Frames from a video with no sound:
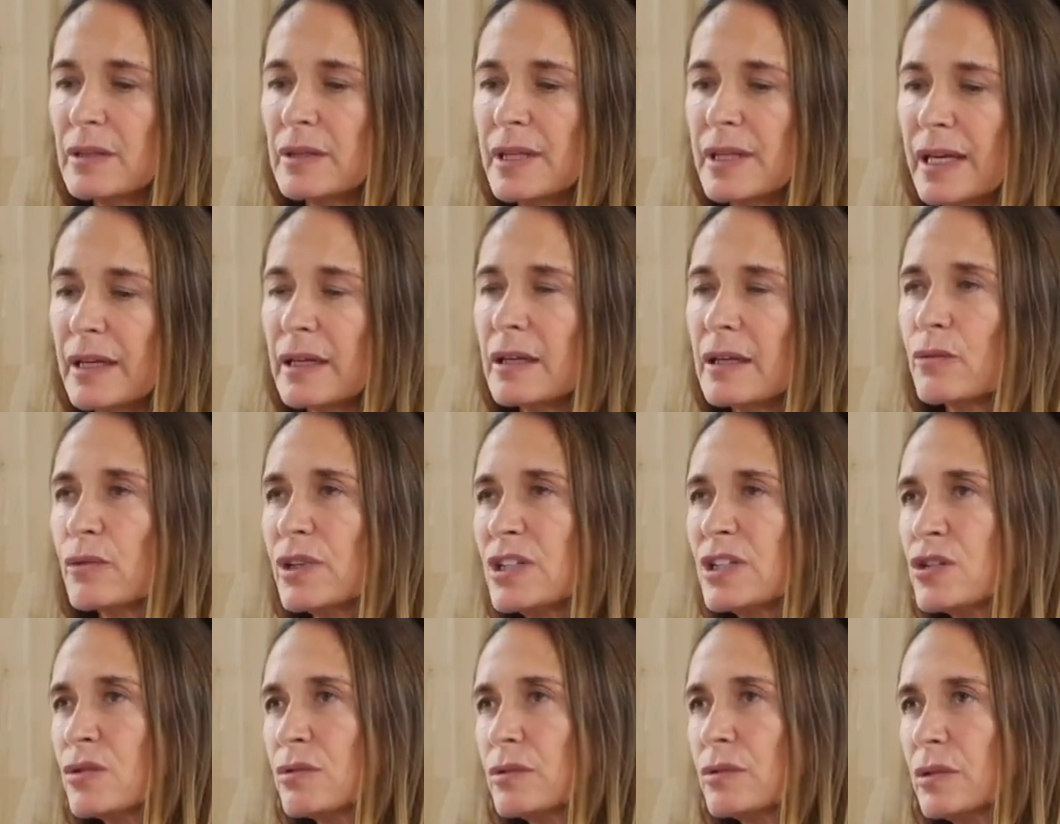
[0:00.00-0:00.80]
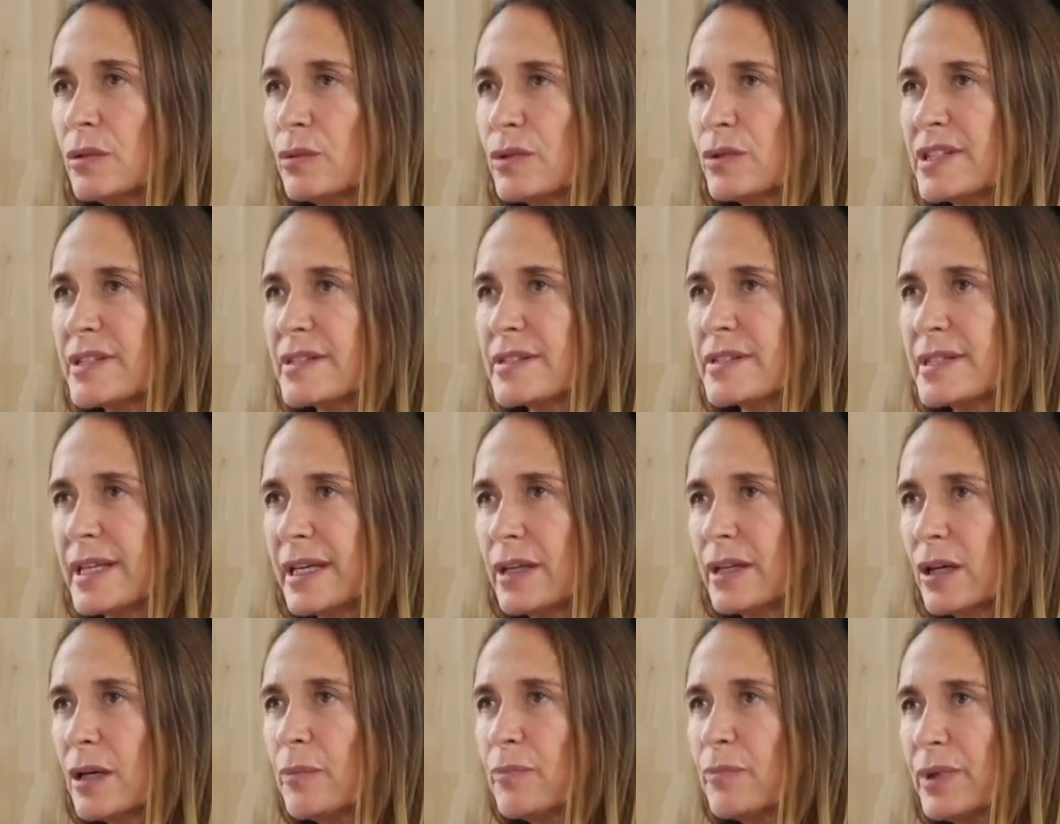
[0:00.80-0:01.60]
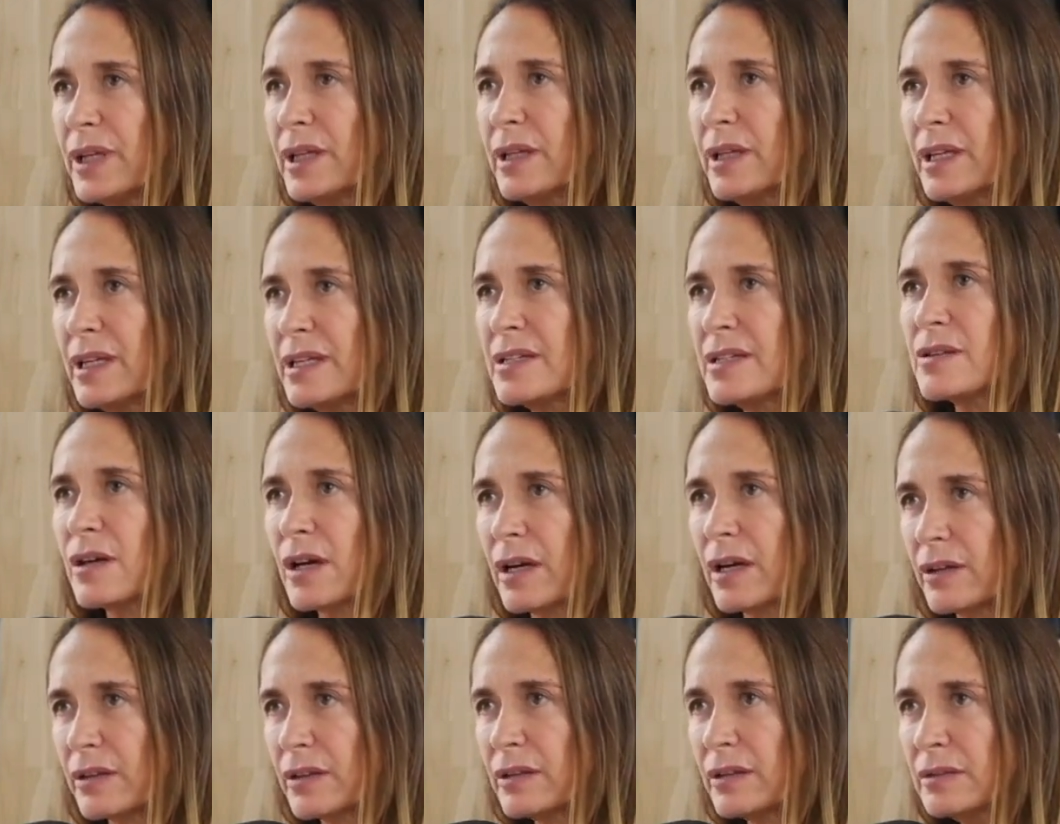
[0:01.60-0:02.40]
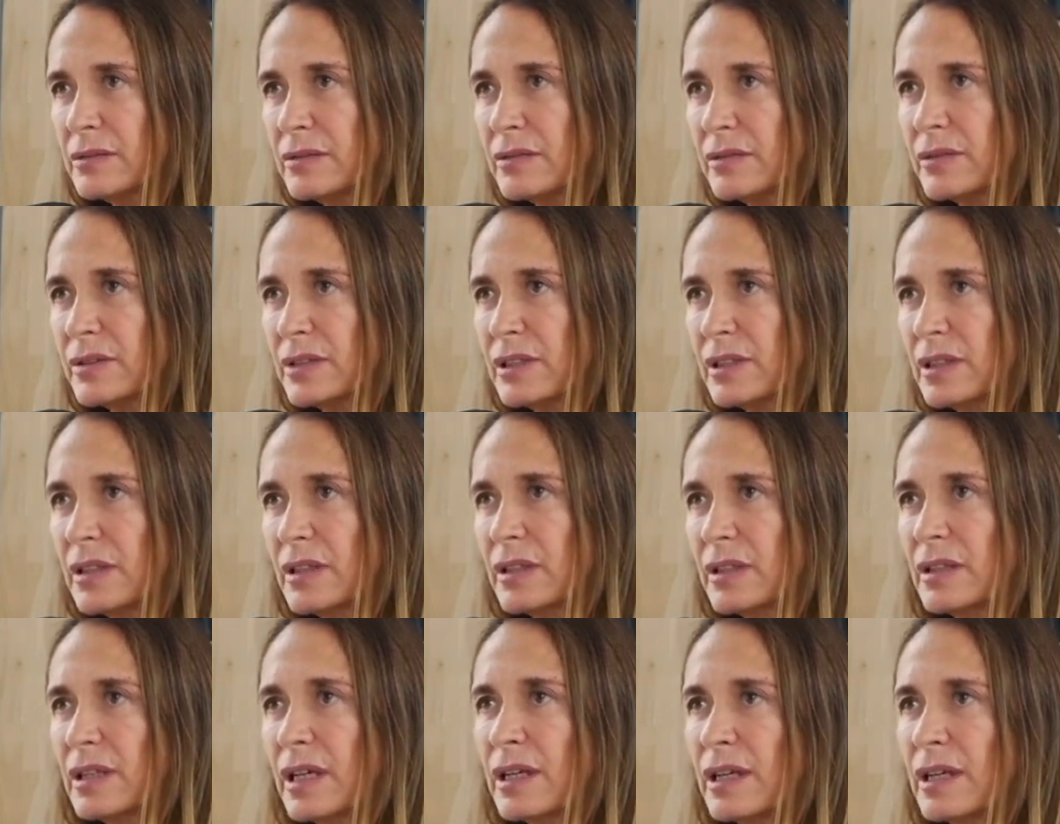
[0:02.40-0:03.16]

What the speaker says: that ritual was set up in his honor. Mm-hmm.